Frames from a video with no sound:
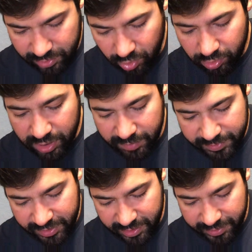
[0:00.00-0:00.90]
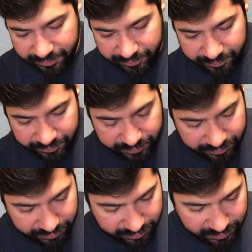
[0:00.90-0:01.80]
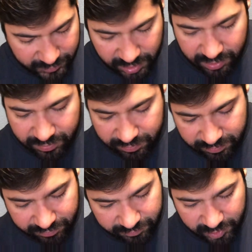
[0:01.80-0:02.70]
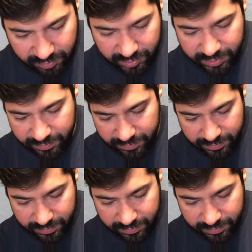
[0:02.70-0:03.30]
Hold up, sorry. Oh, part one.